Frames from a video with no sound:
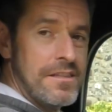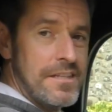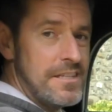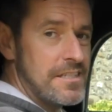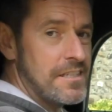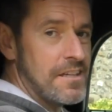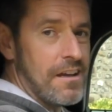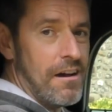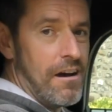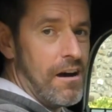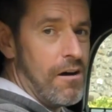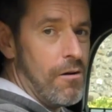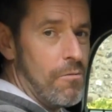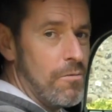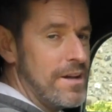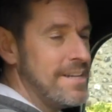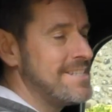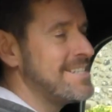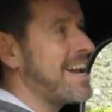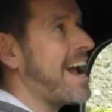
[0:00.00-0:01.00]
This car
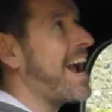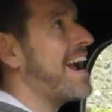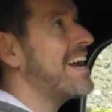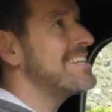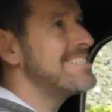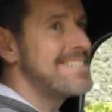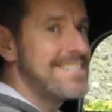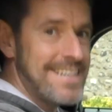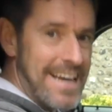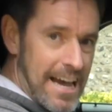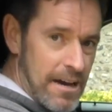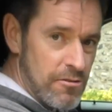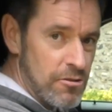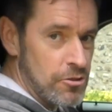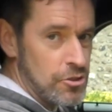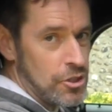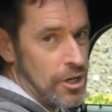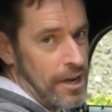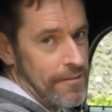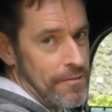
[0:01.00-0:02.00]
wins hands down
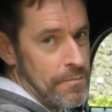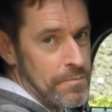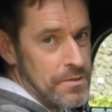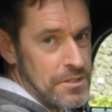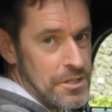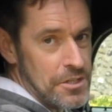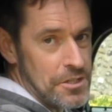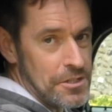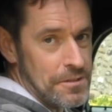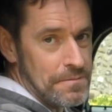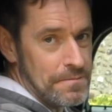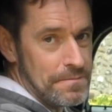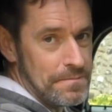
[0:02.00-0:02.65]
on driving position.